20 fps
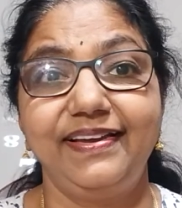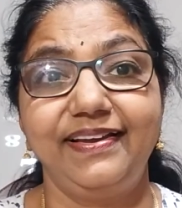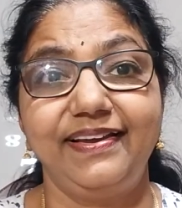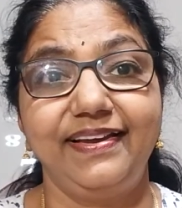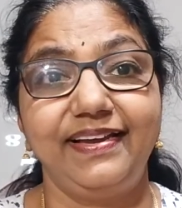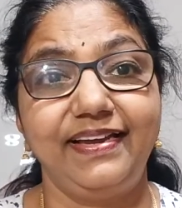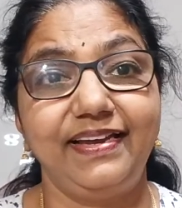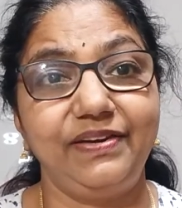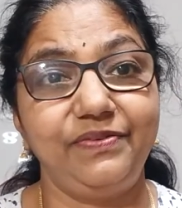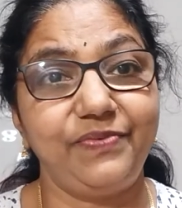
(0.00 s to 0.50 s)

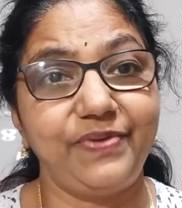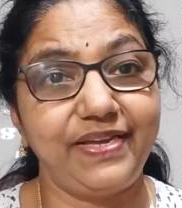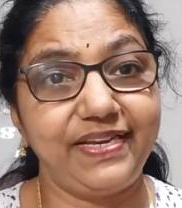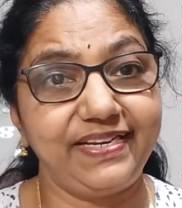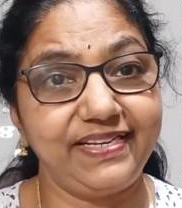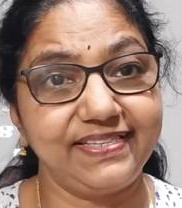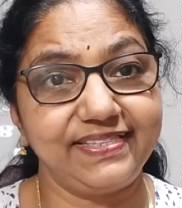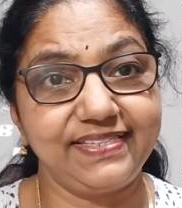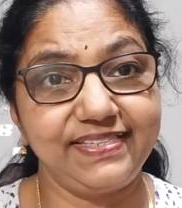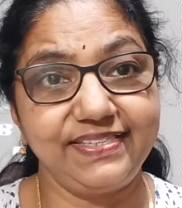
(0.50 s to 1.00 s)
in
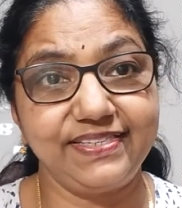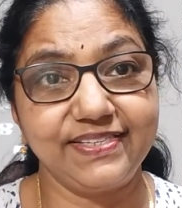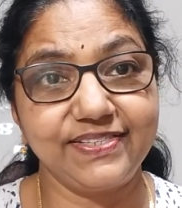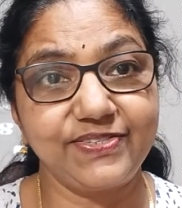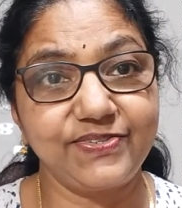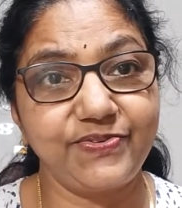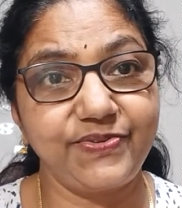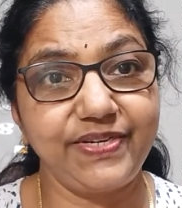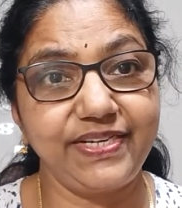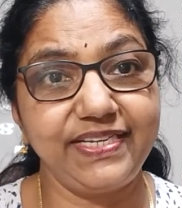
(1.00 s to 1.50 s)
various
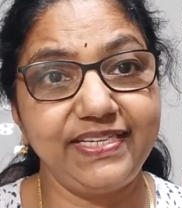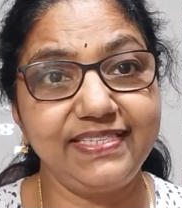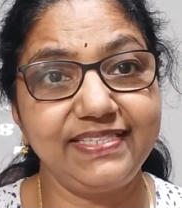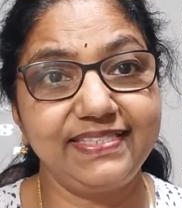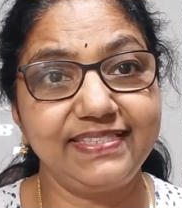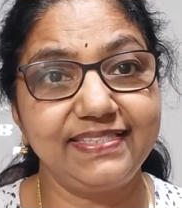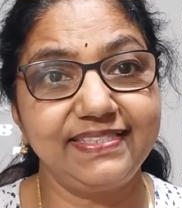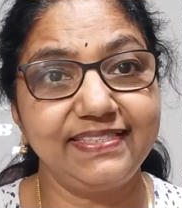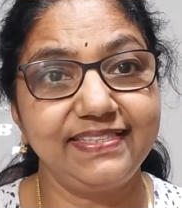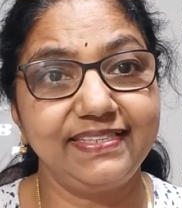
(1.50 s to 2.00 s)

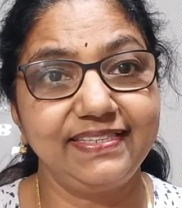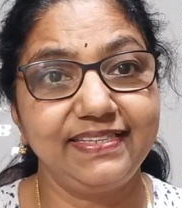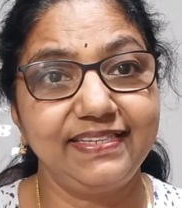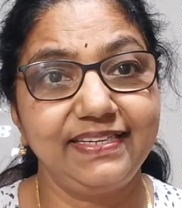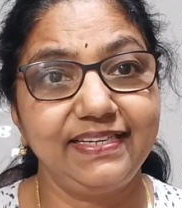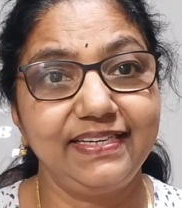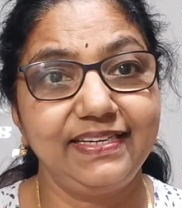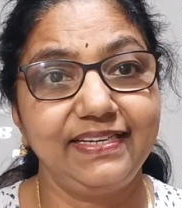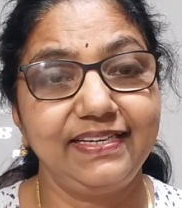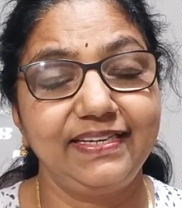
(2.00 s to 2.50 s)
industries,
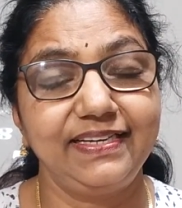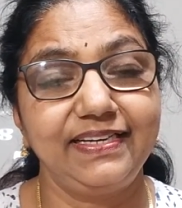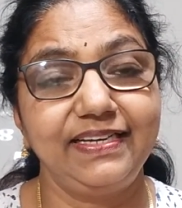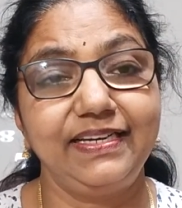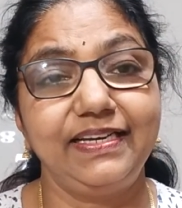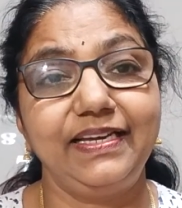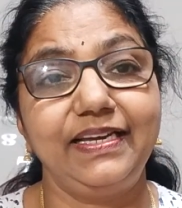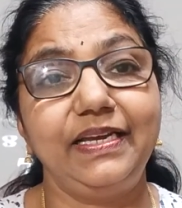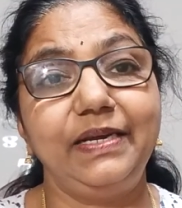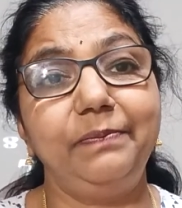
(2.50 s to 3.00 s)

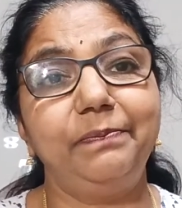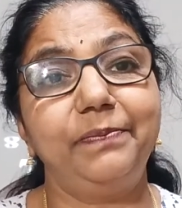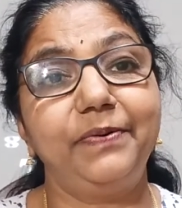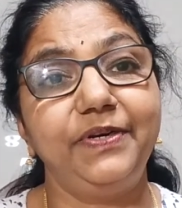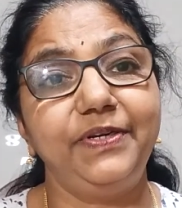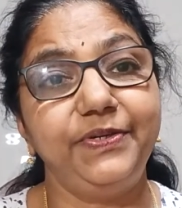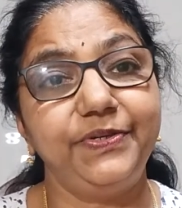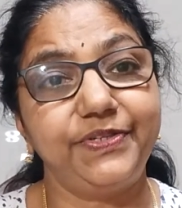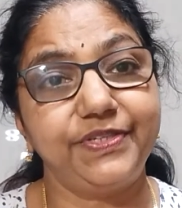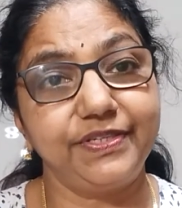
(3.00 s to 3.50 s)
in
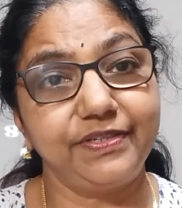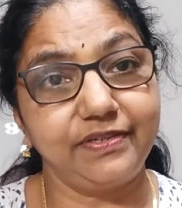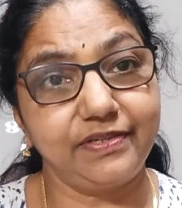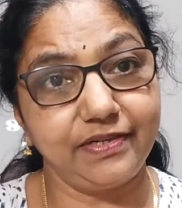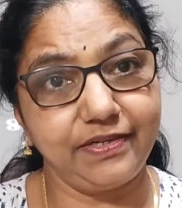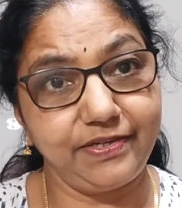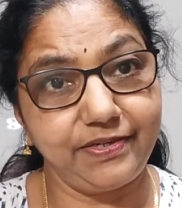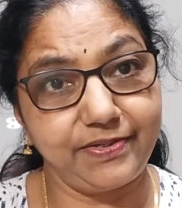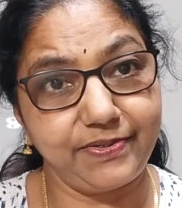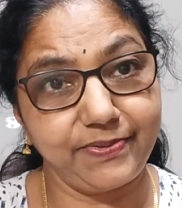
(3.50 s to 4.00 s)
pollution
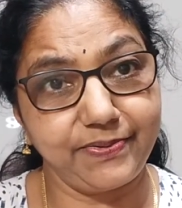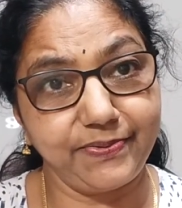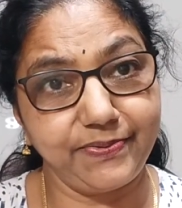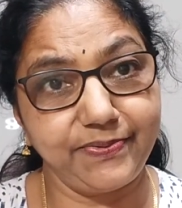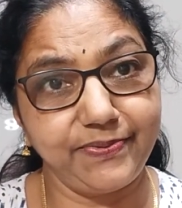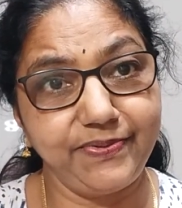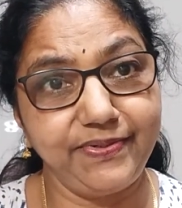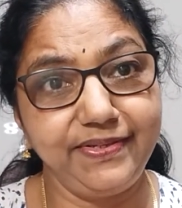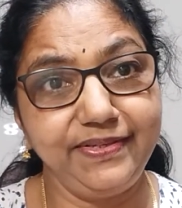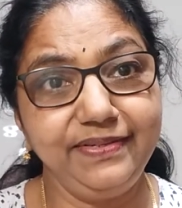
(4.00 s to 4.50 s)

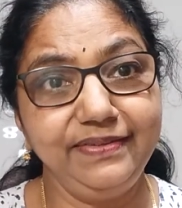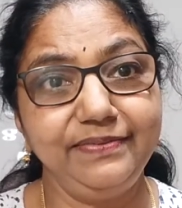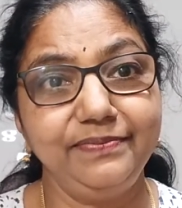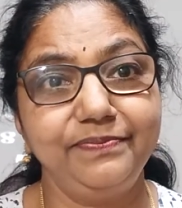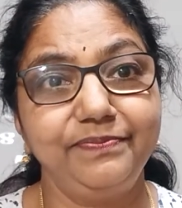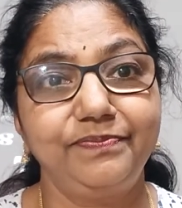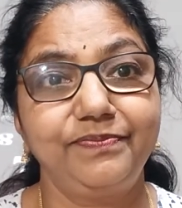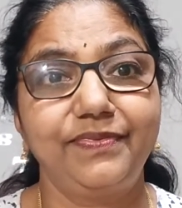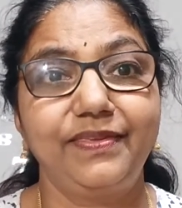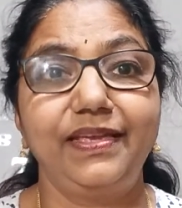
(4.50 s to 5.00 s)
control,
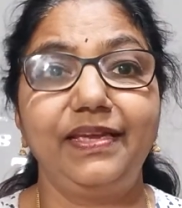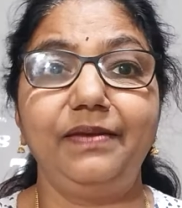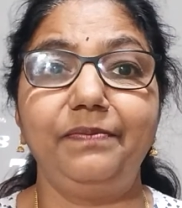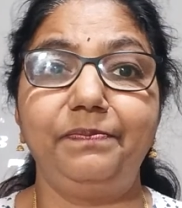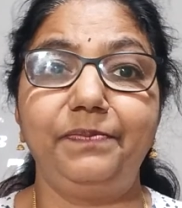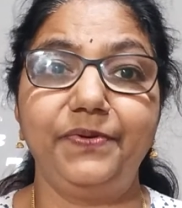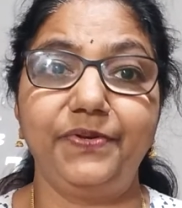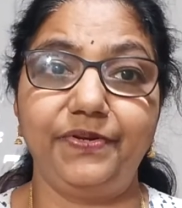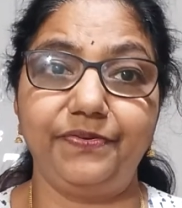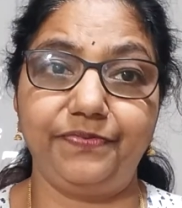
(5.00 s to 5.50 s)
in
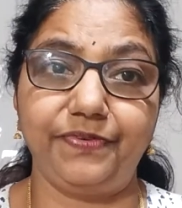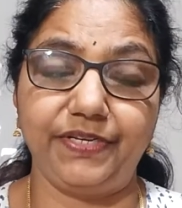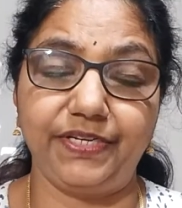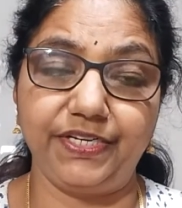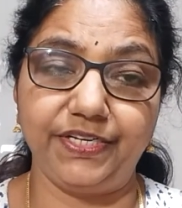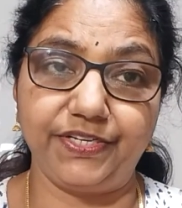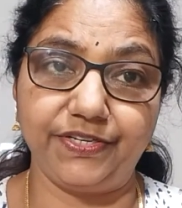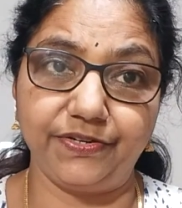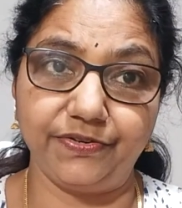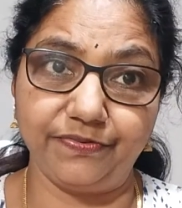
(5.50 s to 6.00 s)

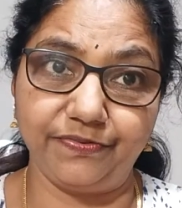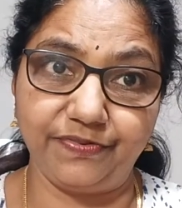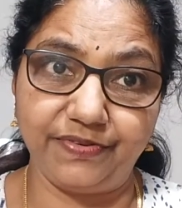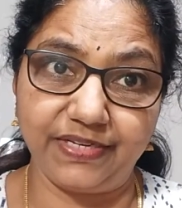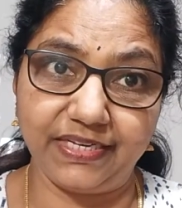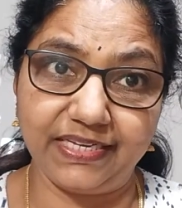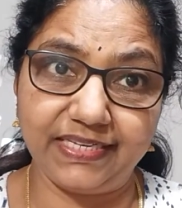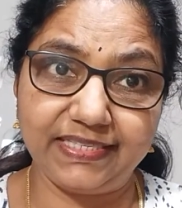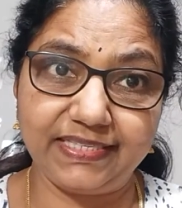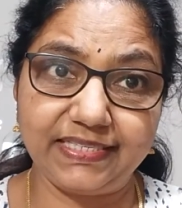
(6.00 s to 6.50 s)
purification of
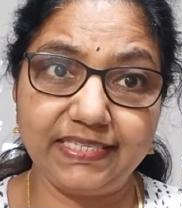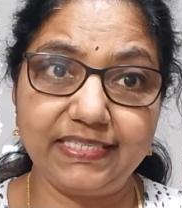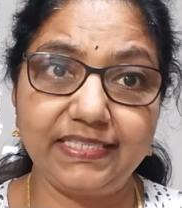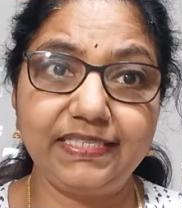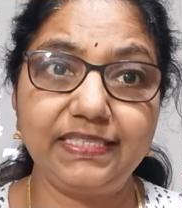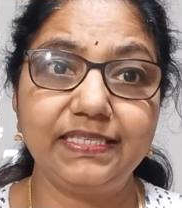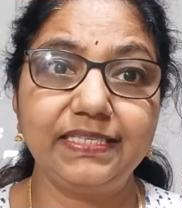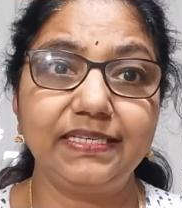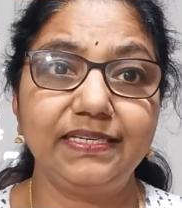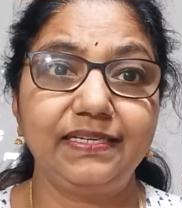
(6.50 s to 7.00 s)

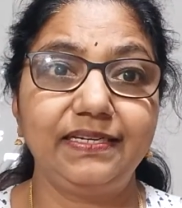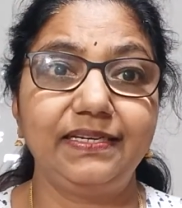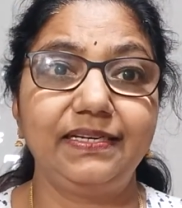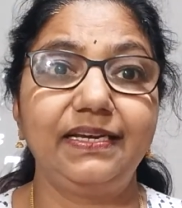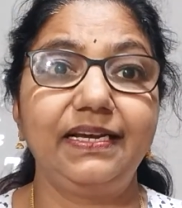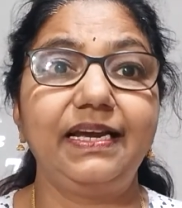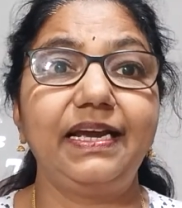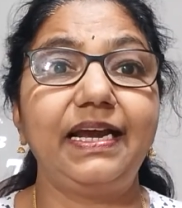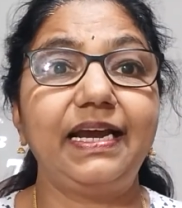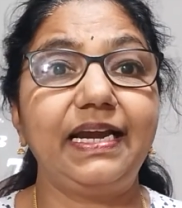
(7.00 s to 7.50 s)
gases
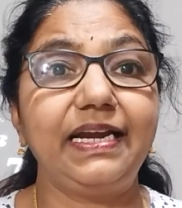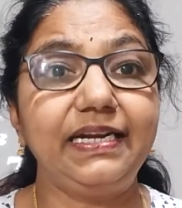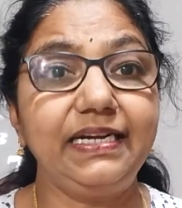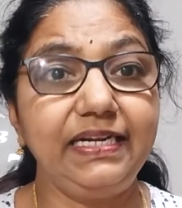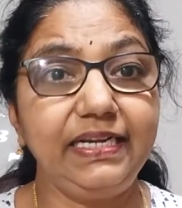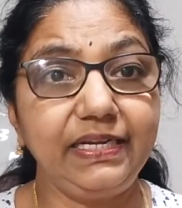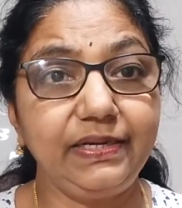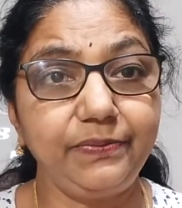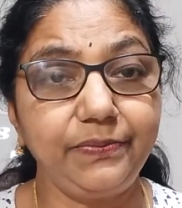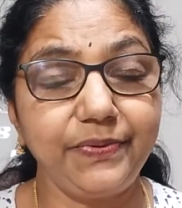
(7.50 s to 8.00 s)
and
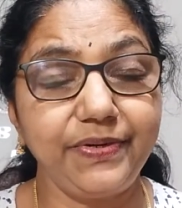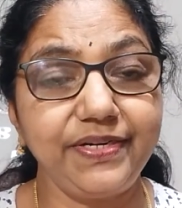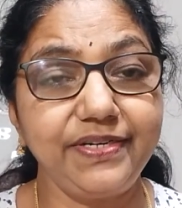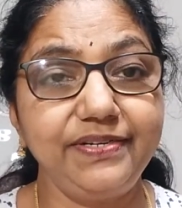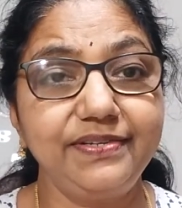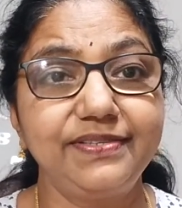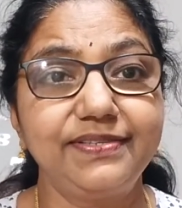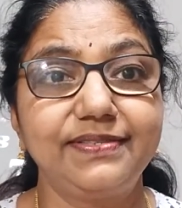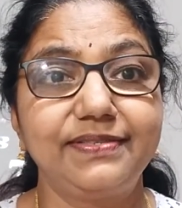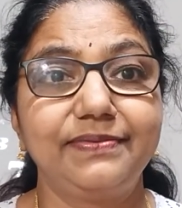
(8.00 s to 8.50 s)

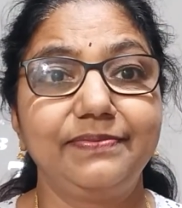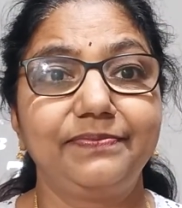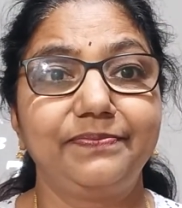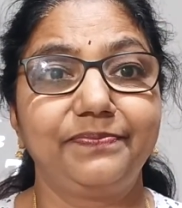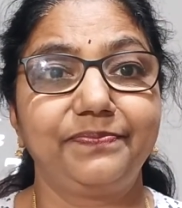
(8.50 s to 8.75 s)
liquids.